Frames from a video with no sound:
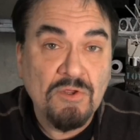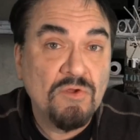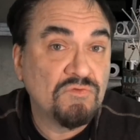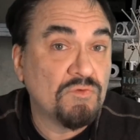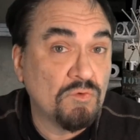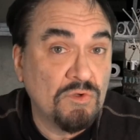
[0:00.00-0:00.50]

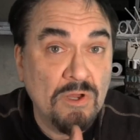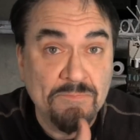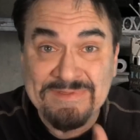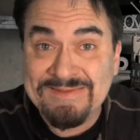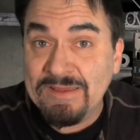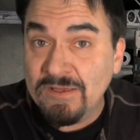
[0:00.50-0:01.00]
So come
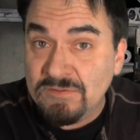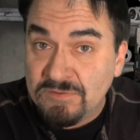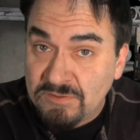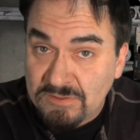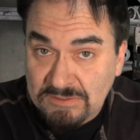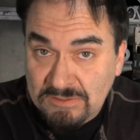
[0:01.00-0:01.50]
the end
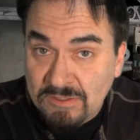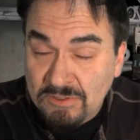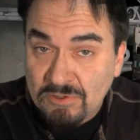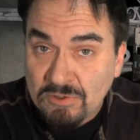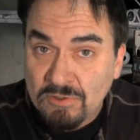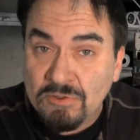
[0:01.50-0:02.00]
of the
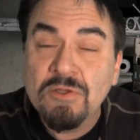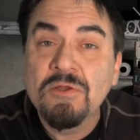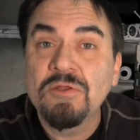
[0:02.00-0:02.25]
year,